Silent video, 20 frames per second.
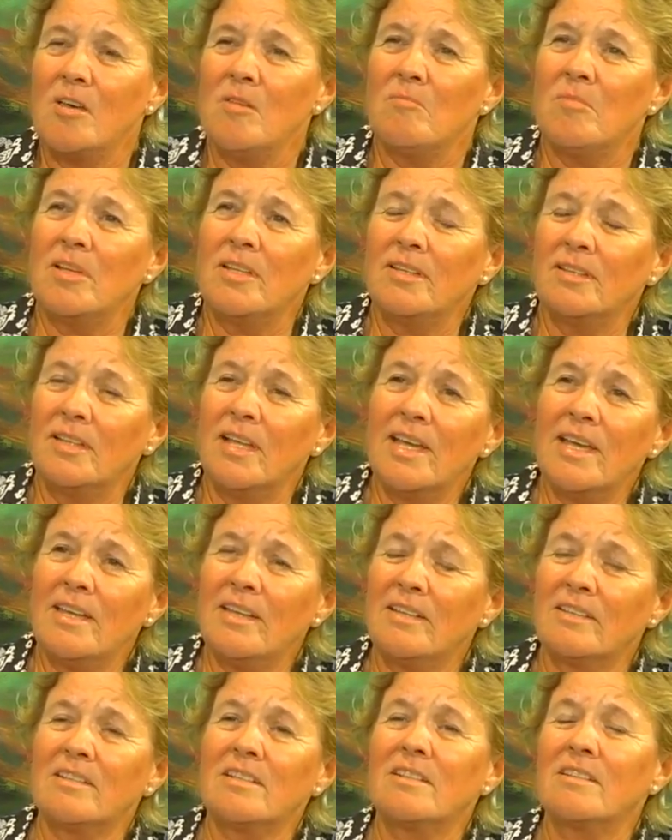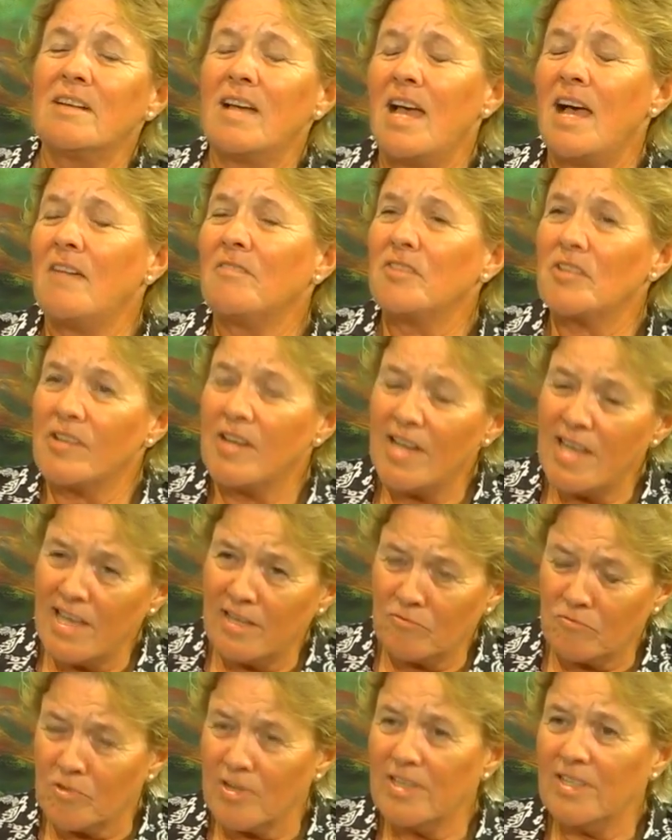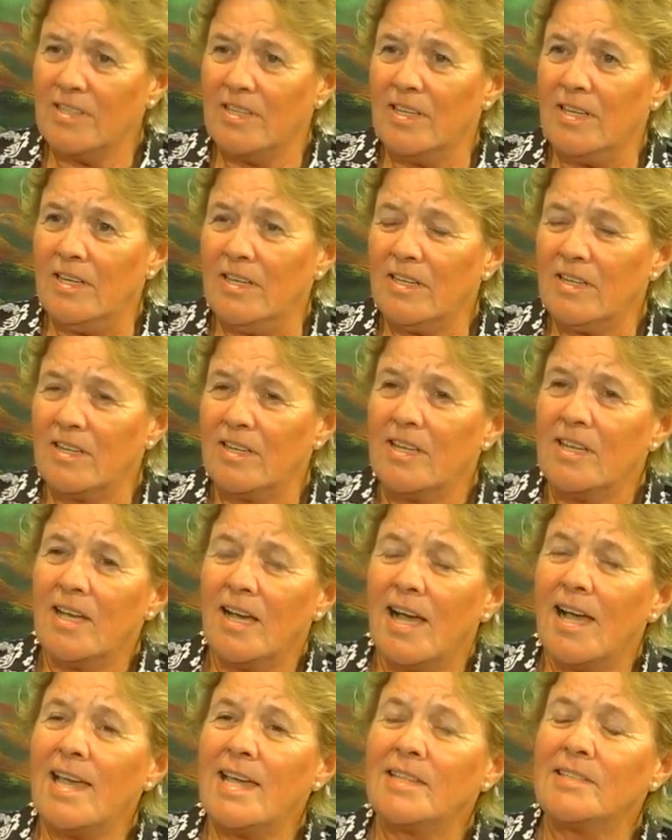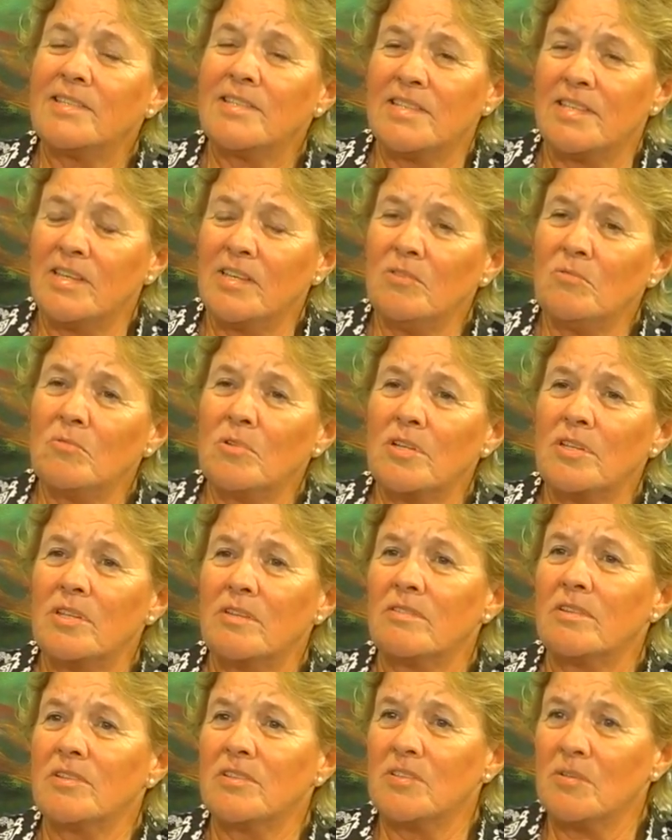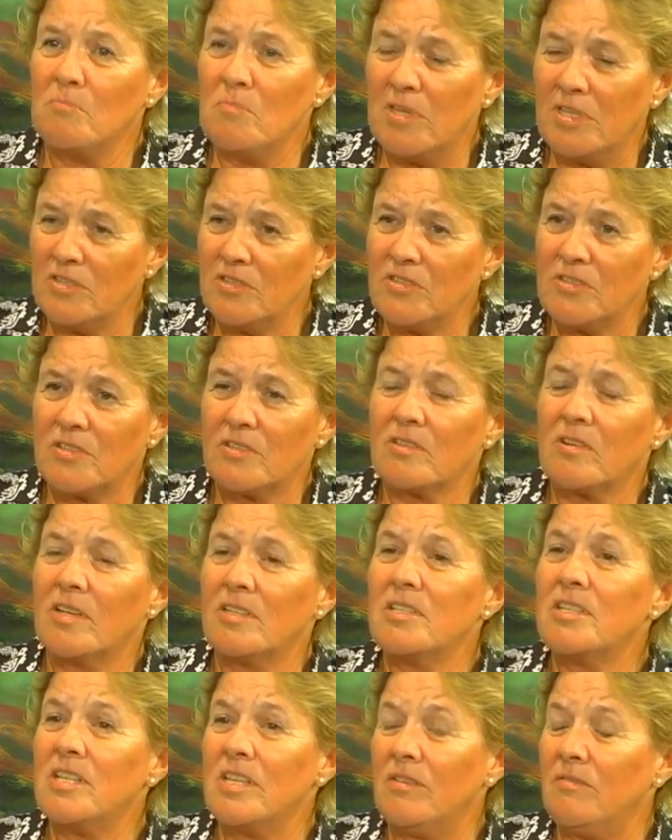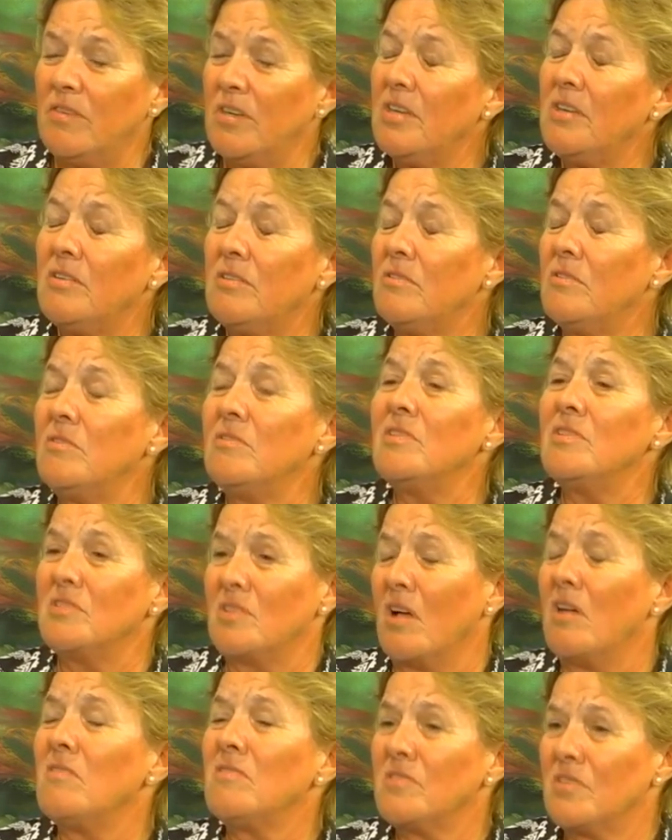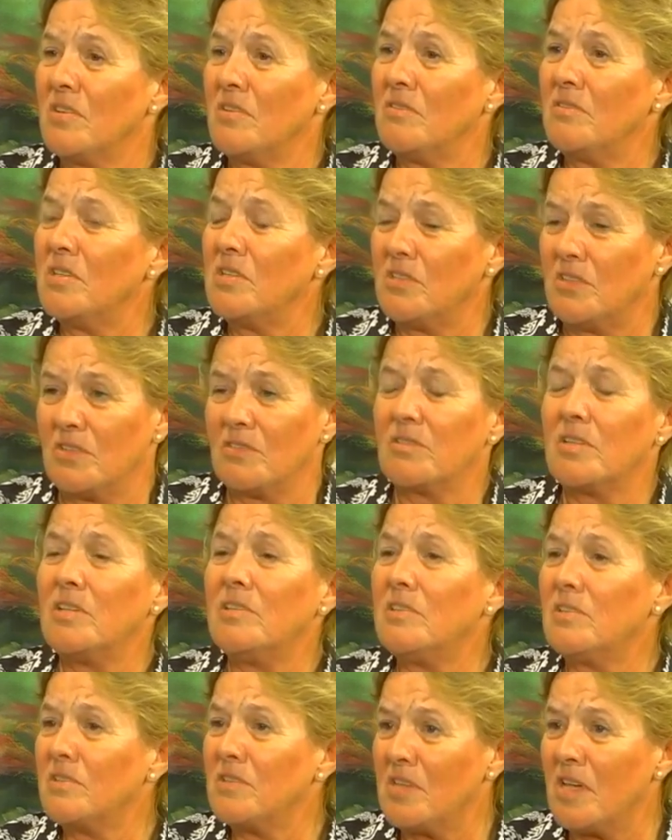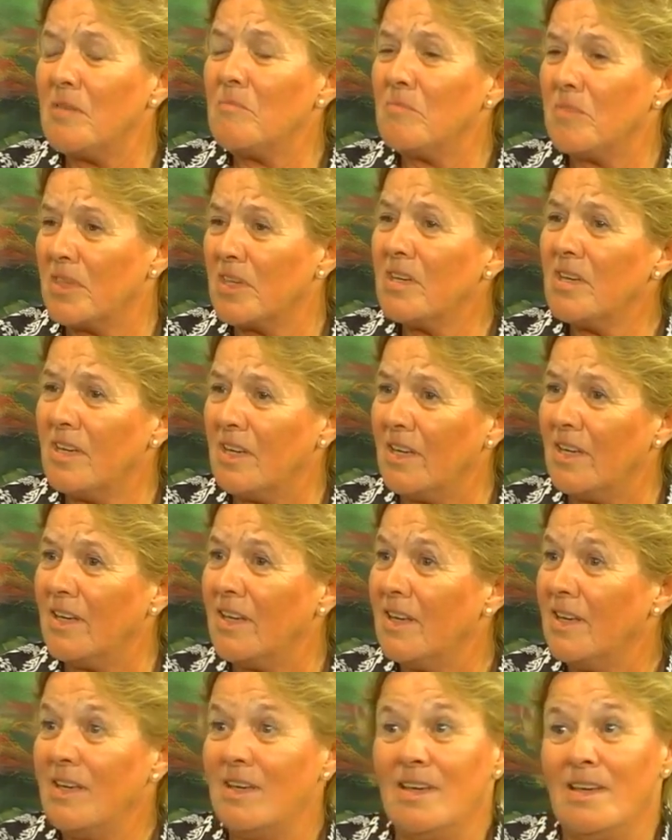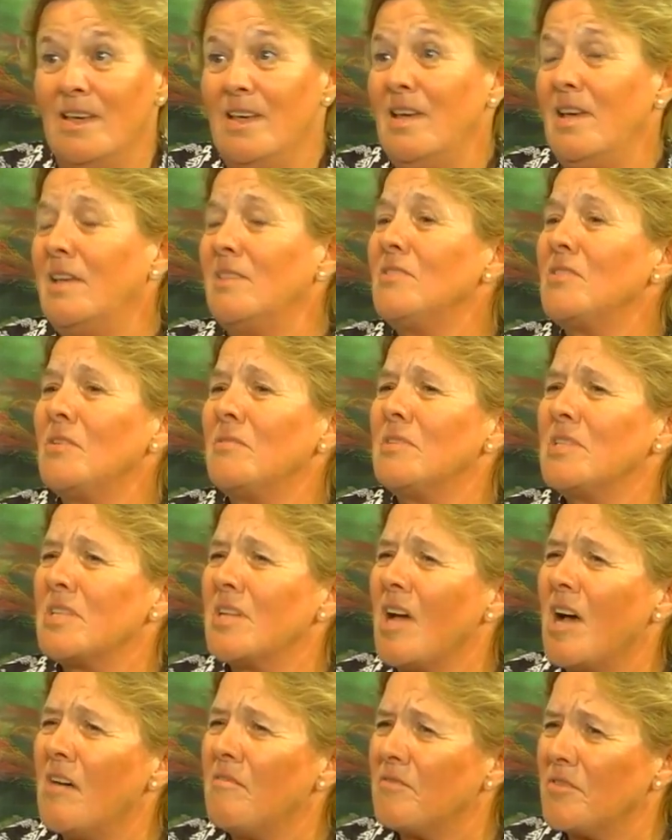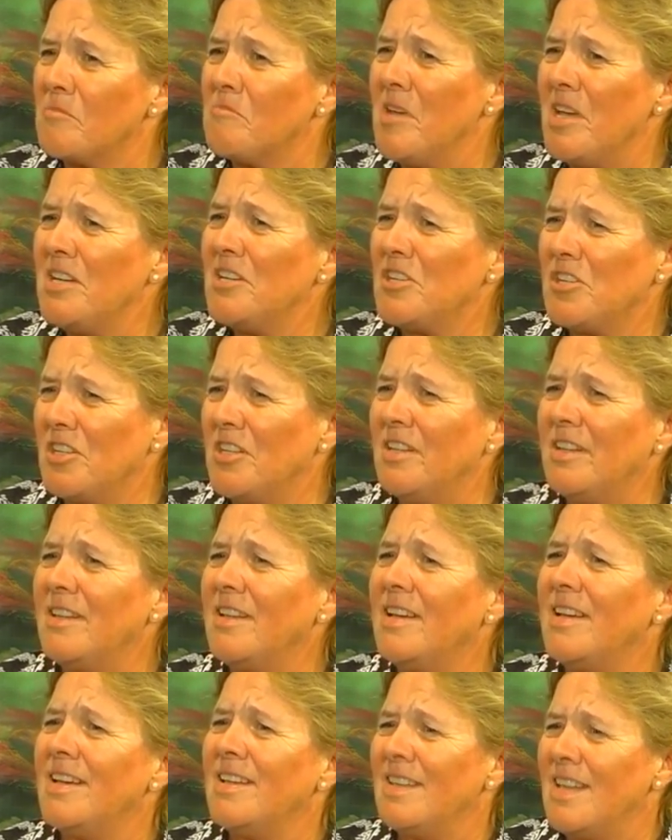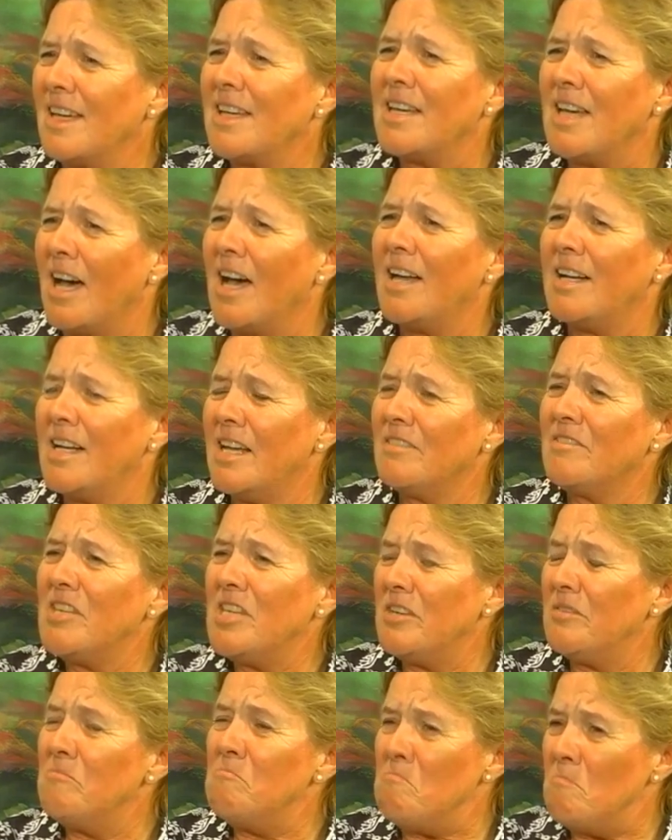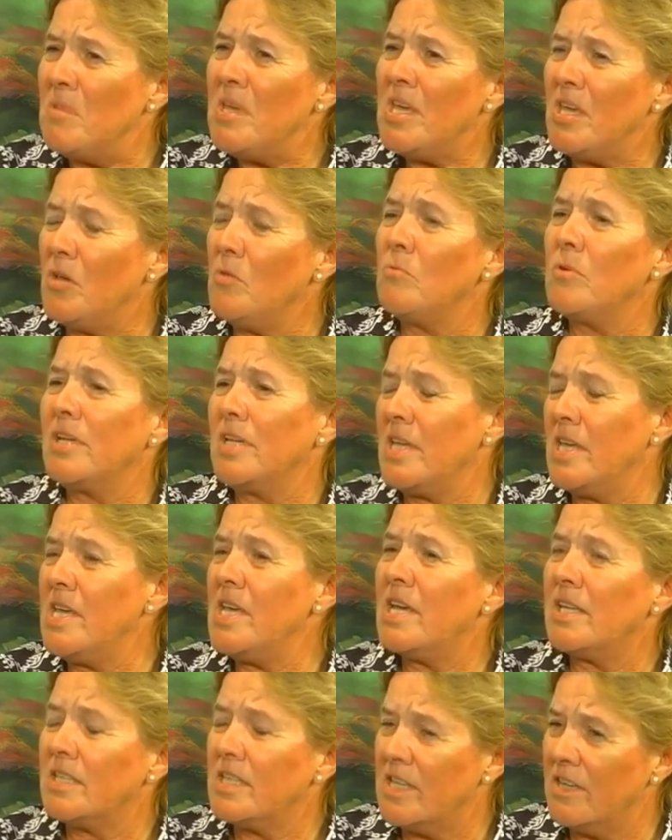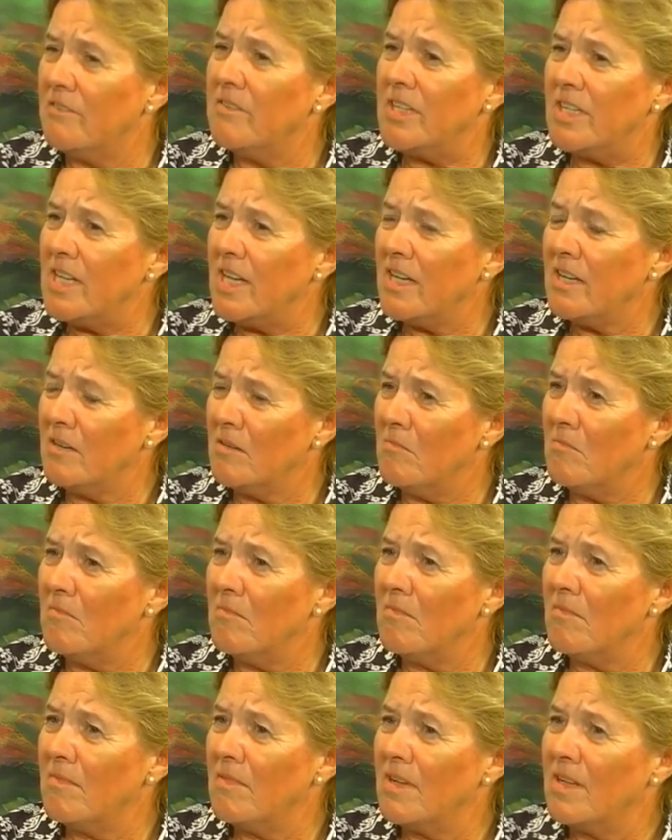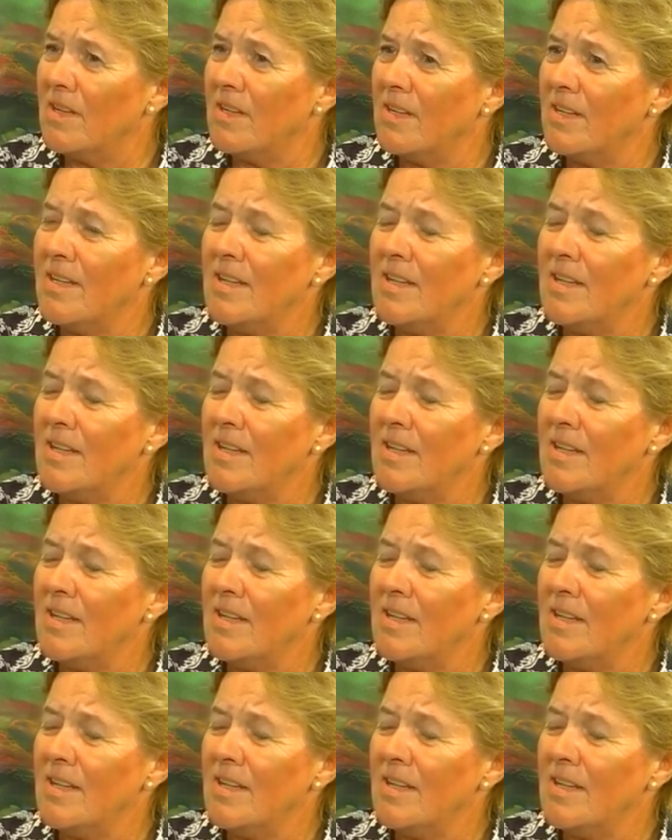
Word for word: But later, after I had written it, I had seen where there is a minister on TV who is also asserting the same thing. Mm. And so it was confirmation that God had mm. given me what he had given him. Mm-hmm.